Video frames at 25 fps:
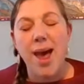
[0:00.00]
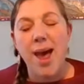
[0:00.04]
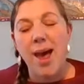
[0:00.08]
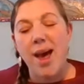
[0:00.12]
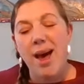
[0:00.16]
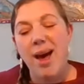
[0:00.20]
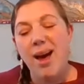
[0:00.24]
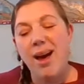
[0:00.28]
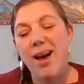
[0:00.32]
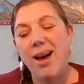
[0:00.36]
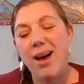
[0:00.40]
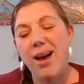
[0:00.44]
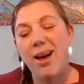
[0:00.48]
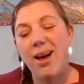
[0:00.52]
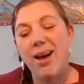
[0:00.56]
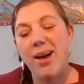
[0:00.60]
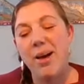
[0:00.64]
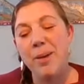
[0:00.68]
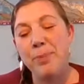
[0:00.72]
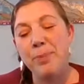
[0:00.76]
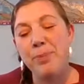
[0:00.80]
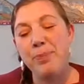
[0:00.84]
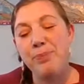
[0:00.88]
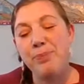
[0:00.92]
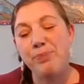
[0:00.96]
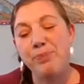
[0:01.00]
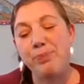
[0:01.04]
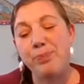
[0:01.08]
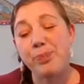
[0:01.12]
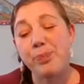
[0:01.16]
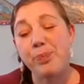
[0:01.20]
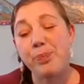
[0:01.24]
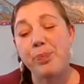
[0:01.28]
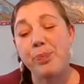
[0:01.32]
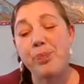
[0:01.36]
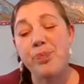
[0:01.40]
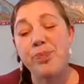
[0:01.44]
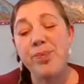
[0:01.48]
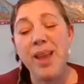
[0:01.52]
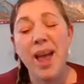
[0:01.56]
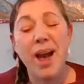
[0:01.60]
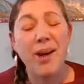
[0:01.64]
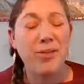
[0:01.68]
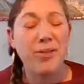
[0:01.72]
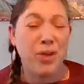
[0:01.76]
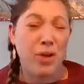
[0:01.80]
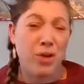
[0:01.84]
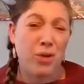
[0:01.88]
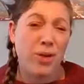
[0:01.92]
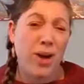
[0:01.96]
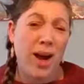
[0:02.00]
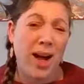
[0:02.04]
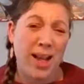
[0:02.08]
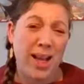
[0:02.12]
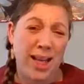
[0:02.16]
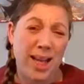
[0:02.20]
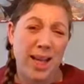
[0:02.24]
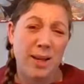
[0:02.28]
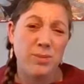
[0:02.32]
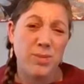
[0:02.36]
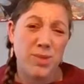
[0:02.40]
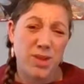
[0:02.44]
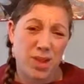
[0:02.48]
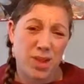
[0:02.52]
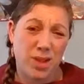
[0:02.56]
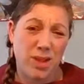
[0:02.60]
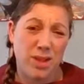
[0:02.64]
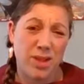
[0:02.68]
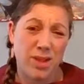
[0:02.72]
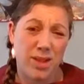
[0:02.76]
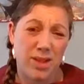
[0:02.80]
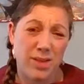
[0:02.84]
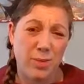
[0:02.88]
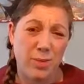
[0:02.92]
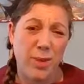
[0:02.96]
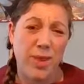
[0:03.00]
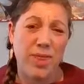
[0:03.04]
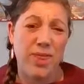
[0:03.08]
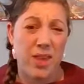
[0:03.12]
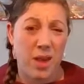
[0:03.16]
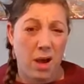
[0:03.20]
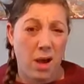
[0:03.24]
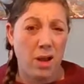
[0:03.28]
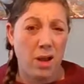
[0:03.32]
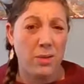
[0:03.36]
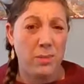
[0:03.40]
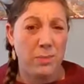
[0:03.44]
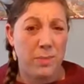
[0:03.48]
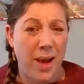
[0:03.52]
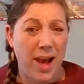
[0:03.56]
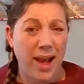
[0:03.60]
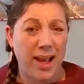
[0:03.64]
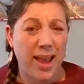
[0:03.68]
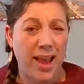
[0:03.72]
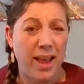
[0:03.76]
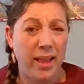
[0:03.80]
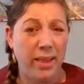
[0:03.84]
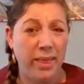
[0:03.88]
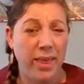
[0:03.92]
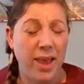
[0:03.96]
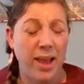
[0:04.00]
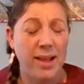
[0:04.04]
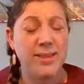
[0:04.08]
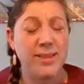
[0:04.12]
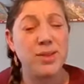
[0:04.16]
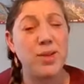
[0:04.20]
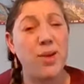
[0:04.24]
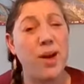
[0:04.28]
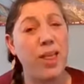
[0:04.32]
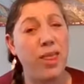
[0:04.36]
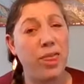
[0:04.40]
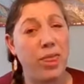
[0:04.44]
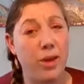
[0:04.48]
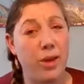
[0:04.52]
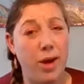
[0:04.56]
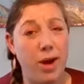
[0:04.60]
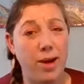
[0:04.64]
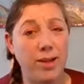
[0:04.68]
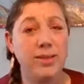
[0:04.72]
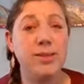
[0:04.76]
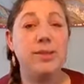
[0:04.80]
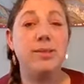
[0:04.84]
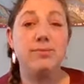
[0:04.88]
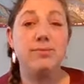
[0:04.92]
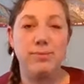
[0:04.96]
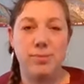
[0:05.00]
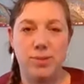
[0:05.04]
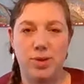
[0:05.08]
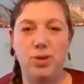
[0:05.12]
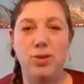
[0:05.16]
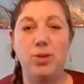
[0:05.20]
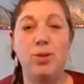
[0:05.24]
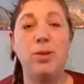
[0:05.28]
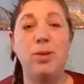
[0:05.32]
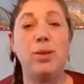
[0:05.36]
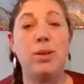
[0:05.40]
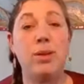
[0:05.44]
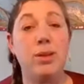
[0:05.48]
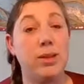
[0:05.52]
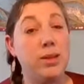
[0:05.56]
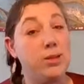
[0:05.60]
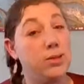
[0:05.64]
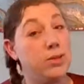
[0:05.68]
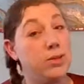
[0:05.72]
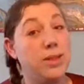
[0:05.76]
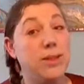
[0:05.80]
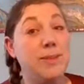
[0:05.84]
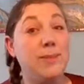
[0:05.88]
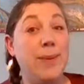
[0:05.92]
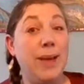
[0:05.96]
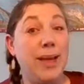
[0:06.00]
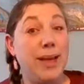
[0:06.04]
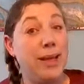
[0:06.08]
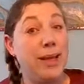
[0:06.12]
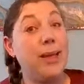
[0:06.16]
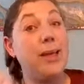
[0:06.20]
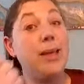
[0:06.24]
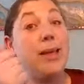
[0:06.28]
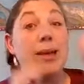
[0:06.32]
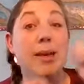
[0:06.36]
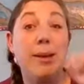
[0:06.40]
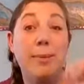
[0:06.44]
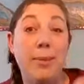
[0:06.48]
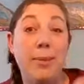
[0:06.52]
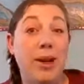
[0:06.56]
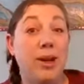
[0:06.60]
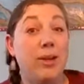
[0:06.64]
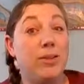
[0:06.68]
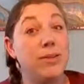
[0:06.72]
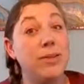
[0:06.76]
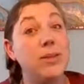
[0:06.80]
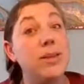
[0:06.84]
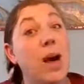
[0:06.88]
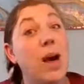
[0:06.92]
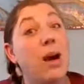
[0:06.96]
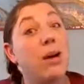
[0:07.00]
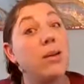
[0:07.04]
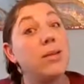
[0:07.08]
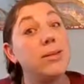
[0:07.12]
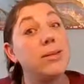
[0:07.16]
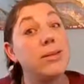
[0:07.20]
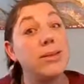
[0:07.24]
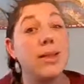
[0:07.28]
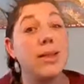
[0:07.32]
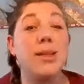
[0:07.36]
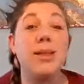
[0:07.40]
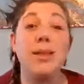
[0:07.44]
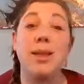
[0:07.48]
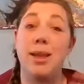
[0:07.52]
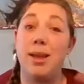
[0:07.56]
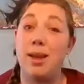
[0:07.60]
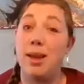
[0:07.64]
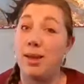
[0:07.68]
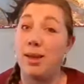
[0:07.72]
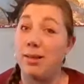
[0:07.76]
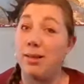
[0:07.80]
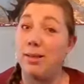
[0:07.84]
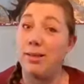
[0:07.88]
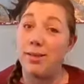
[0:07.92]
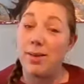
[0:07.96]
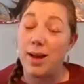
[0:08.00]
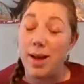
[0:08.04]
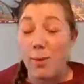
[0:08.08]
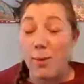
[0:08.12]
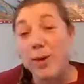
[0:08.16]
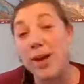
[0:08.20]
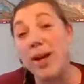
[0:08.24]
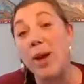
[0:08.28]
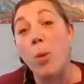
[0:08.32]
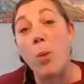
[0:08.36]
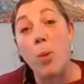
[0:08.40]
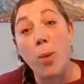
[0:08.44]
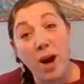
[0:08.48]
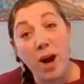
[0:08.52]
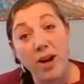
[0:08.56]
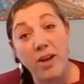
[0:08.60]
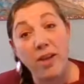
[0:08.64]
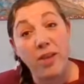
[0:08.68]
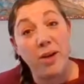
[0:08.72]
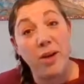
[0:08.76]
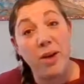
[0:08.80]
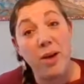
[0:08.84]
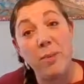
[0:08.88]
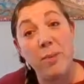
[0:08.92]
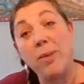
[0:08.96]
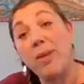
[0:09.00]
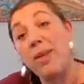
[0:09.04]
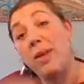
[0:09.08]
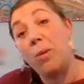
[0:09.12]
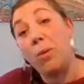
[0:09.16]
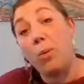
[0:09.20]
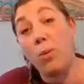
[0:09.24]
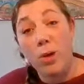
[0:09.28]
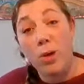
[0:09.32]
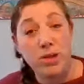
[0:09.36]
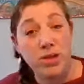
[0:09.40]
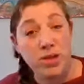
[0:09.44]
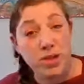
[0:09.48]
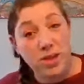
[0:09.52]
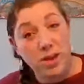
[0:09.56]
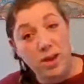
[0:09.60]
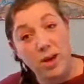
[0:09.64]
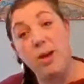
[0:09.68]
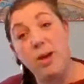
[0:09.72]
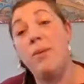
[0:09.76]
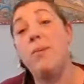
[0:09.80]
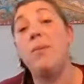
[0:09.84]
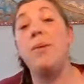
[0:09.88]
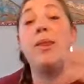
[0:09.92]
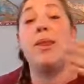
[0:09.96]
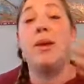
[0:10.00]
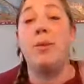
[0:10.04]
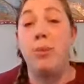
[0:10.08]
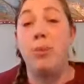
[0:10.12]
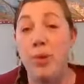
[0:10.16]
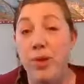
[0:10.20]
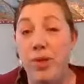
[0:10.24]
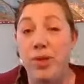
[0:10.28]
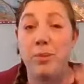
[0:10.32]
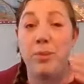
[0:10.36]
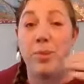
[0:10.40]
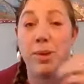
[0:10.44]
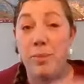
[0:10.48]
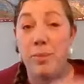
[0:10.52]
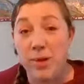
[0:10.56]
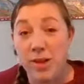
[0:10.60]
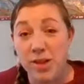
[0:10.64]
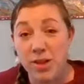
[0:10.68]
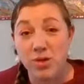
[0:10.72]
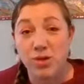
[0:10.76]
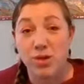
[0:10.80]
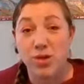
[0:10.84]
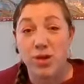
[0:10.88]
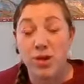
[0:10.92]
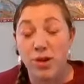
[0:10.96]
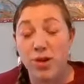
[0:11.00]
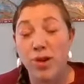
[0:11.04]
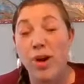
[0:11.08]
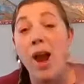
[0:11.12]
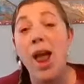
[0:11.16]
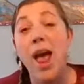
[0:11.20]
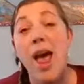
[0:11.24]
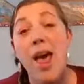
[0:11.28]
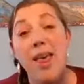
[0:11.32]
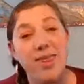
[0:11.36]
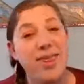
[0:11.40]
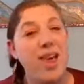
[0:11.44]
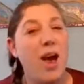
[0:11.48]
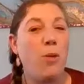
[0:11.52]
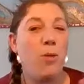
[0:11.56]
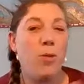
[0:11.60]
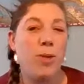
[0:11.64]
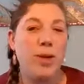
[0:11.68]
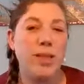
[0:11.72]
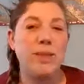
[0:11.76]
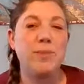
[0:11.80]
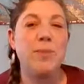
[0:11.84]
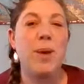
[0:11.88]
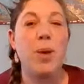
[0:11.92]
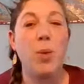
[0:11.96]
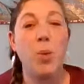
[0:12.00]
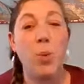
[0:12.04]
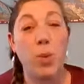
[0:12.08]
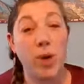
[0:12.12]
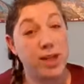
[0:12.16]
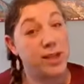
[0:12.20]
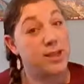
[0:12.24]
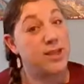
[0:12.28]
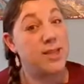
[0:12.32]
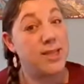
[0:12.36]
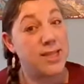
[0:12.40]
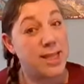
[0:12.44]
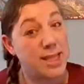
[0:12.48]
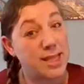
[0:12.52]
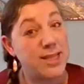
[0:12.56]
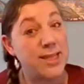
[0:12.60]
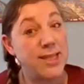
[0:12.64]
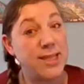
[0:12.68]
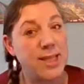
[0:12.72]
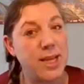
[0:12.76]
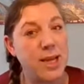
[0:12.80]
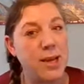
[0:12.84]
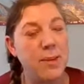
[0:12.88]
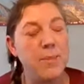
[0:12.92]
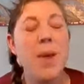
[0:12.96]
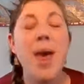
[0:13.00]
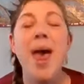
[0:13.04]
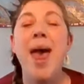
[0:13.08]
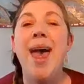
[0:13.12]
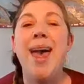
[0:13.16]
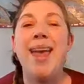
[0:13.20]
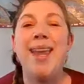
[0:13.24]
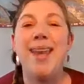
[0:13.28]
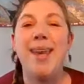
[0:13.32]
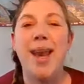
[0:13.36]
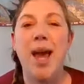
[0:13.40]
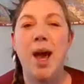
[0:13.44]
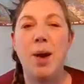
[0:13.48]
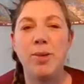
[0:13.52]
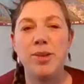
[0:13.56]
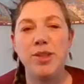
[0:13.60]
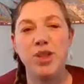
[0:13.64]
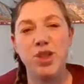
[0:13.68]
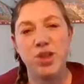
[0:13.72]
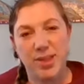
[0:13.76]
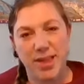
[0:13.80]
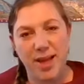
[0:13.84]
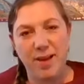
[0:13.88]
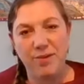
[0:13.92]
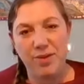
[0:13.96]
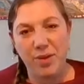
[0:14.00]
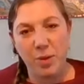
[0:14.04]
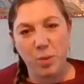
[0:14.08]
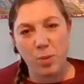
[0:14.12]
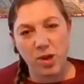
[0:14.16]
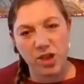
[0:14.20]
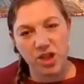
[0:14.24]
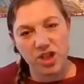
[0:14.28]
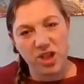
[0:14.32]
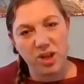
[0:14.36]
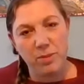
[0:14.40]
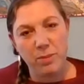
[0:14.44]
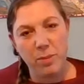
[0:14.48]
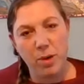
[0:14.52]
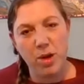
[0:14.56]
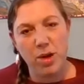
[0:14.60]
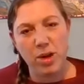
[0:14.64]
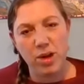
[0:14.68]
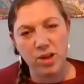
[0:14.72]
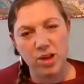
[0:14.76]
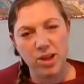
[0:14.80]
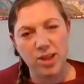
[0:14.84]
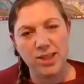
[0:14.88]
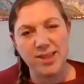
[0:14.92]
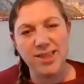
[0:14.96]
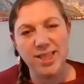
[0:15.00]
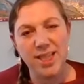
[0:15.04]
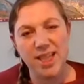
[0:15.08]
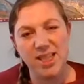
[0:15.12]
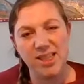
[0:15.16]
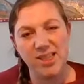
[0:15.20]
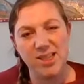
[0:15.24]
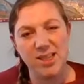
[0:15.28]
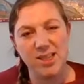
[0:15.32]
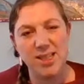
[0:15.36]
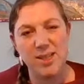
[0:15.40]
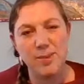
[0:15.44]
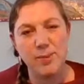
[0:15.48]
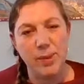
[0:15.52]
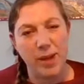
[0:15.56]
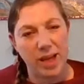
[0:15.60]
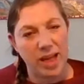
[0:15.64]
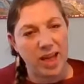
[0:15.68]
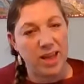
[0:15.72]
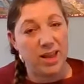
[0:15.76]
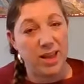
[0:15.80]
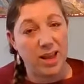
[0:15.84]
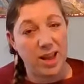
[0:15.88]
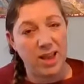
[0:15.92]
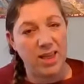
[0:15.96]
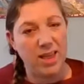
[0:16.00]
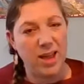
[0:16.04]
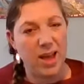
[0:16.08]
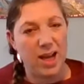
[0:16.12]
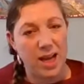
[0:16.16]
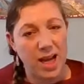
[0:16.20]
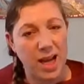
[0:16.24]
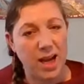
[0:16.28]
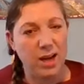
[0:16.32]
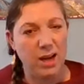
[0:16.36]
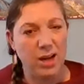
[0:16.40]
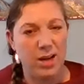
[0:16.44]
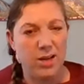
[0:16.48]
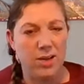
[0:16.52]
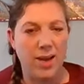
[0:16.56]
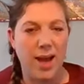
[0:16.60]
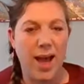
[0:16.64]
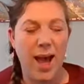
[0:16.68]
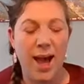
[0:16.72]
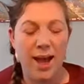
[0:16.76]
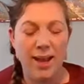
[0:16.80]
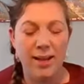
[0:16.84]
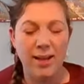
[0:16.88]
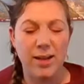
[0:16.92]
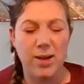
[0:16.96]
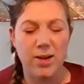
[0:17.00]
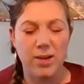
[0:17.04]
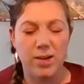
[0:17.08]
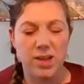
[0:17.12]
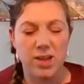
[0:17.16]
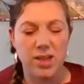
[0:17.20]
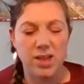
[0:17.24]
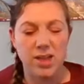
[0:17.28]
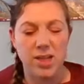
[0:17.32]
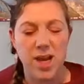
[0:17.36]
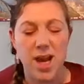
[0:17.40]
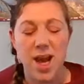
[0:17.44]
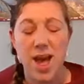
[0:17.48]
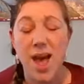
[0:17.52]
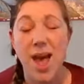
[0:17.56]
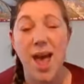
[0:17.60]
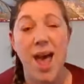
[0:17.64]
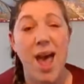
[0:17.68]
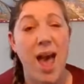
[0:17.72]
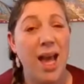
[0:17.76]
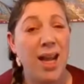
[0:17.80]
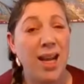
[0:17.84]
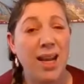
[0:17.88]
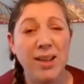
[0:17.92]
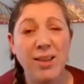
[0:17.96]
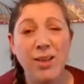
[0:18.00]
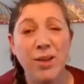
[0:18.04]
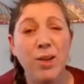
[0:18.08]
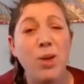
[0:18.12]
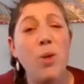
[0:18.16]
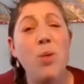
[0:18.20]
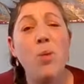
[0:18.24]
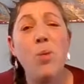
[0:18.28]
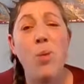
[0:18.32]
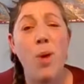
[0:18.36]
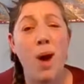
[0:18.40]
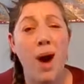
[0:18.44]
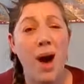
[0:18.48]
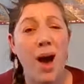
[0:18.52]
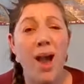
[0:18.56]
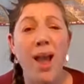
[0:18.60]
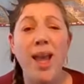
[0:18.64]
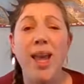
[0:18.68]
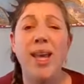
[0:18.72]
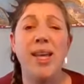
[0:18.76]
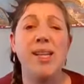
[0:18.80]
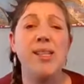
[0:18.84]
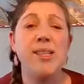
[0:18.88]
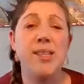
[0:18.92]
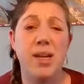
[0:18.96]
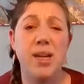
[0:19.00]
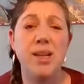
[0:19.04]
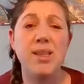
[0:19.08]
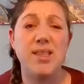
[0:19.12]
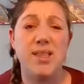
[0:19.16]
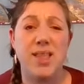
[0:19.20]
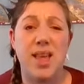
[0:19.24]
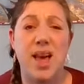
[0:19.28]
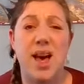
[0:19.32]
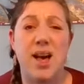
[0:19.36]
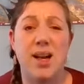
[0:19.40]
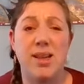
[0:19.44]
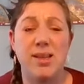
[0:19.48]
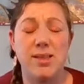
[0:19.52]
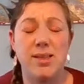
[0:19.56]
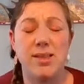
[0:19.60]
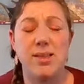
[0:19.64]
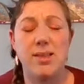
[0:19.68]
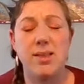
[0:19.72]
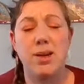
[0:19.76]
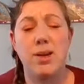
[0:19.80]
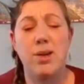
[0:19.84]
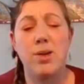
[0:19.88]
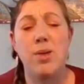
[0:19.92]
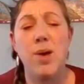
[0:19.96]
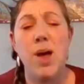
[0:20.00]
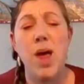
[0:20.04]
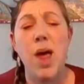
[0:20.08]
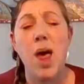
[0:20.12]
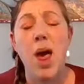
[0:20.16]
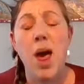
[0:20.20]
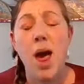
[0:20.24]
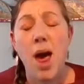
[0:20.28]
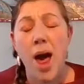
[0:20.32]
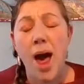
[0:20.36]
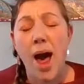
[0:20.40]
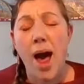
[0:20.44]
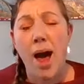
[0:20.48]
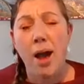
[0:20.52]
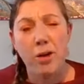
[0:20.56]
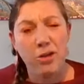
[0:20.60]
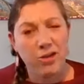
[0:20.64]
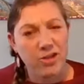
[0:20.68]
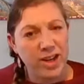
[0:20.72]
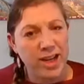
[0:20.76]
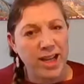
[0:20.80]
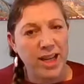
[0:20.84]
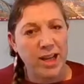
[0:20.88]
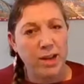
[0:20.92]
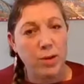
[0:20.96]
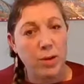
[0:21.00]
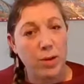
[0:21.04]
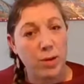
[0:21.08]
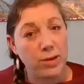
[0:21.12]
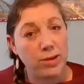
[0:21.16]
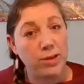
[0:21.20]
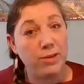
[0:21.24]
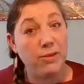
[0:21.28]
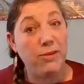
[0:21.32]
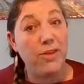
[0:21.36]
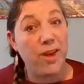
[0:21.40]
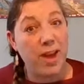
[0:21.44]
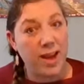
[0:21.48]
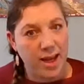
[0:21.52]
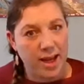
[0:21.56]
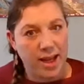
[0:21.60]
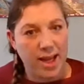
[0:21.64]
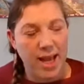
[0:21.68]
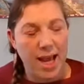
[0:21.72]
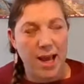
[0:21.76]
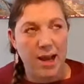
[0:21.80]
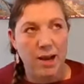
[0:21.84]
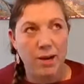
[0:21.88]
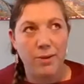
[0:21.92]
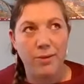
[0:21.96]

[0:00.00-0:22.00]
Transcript: um after a while, I'm done with the unpacking thing. So I thought, I'll just pick a pair of socks and then when I wear them and I'll wash them and I'll put them in my drawer. That was my weird system. Now I just have to wash them all because he just peed in that hand luggage. And I don't know why he does that. So I already called the vet again on